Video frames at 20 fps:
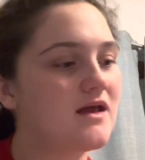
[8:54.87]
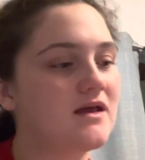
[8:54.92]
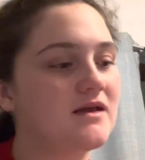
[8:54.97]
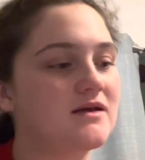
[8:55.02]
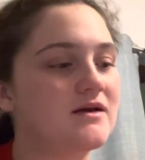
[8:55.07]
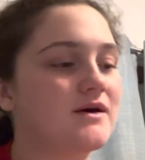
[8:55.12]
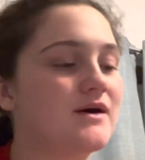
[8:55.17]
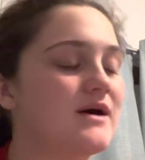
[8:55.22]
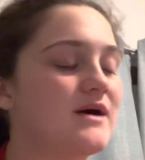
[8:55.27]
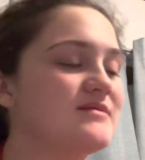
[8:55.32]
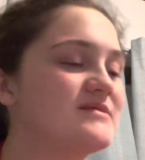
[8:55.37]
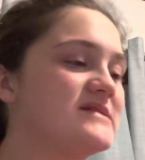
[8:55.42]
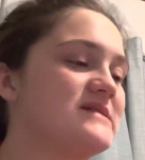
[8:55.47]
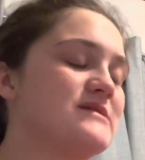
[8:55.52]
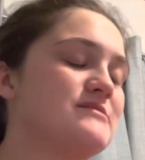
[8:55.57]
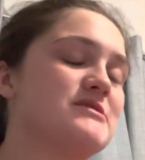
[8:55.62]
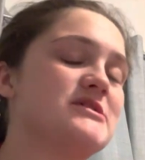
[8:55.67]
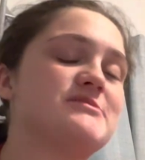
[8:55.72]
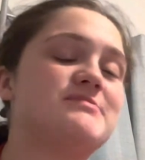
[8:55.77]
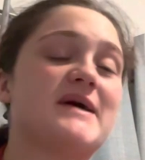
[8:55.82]
Y'all, I was in
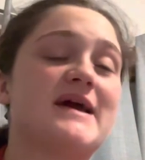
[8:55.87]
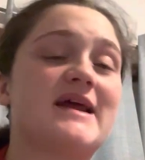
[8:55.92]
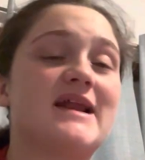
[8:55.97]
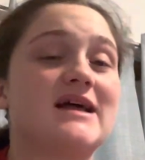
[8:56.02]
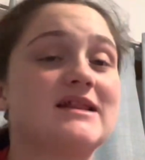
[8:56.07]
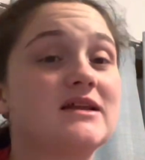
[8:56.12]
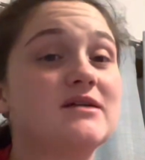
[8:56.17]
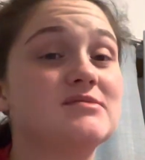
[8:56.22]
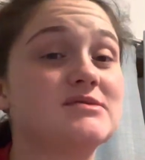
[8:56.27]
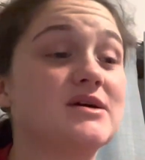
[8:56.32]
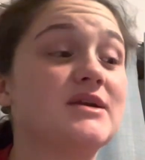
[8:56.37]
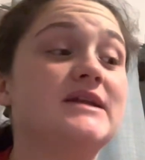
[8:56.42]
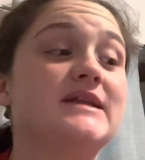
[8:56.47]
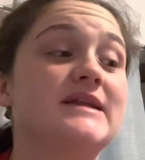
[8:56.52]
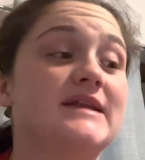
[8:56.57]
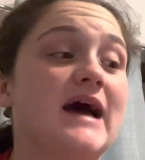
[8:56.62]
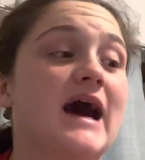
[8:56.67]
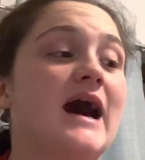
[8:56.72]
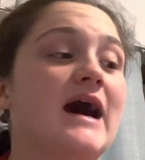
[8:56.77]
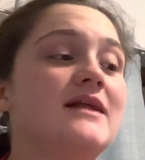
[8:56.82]
so much pain. I thought I was going to
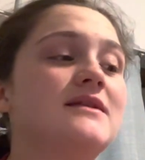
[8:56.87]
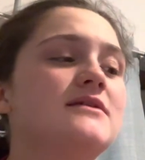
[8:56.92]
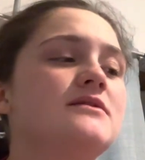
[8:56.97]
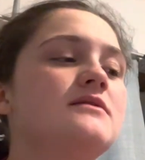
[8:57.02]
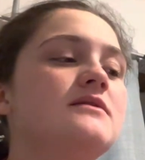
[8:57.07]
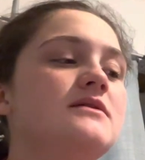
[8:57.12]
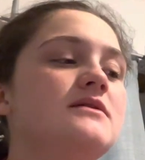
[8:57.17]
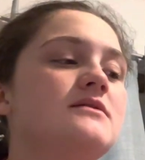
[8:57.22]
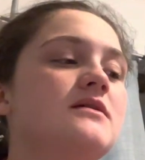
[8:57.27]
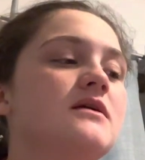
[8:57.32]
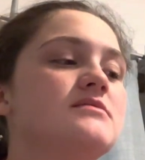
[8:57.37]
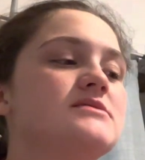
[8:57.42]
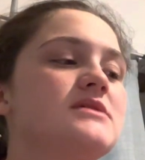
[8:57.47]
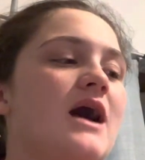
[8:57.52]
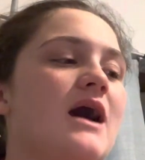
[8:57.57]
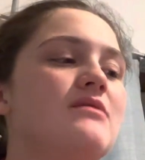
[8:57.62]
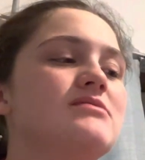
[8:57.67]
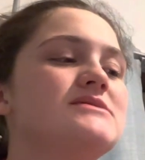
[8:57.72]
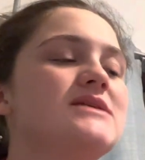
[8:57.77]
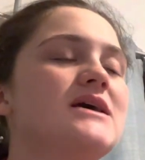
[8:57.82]
die. I literally thought I was,
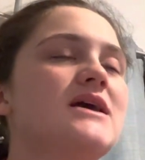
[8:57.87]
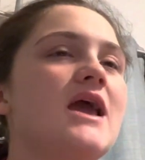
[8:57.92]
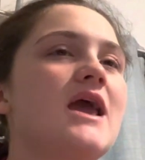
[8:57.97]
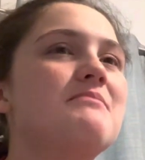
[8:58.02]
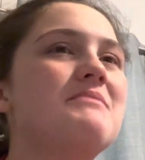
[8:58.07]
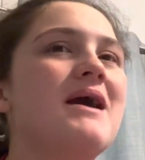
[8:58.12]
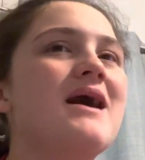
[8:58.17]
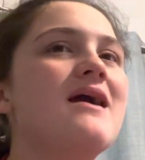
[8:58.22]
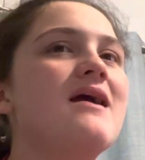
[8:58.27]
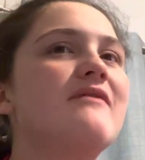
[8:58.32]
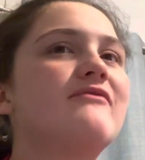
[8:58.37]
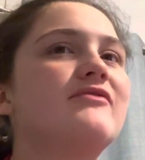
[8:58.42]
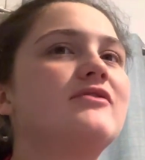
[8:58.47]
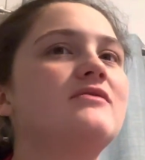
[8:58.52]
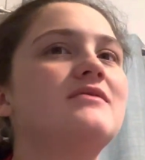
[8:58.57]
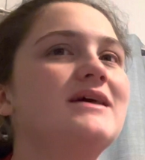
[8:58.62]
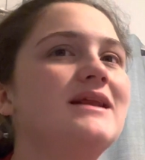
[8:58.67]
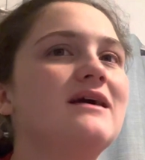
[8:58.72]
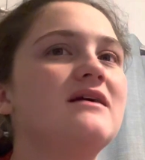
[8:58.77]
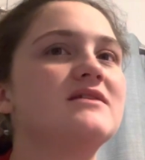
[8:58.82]
I was like, am I ever
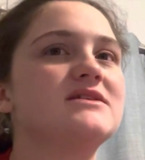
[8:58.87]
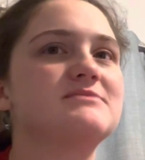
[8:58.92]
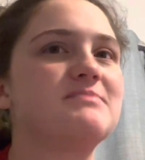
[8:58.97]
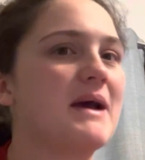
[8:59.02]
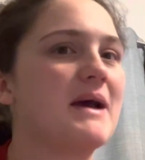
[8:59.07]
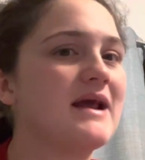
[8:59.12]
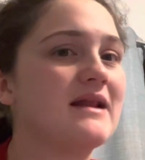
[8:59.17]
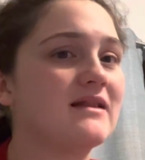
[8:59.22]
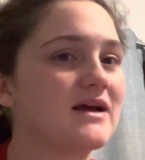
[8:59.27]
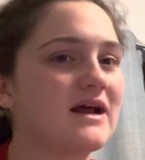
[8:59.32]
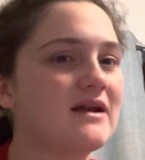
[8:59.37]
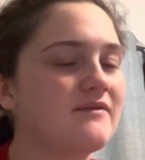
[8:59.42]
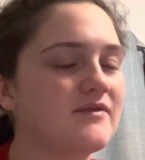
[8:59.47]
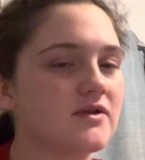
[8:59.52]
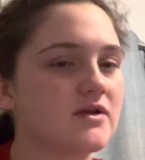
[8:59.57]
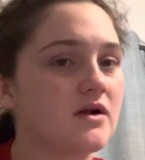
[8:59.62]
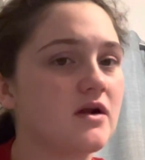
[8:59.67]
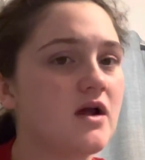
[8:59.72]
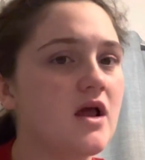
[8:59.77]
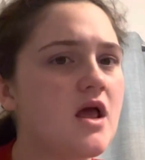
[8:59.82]
going to get all this pain? Like, I never
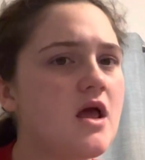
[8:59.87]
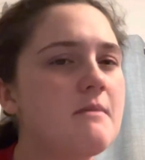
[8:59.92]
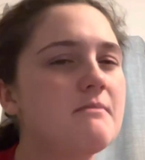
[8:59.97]
thought.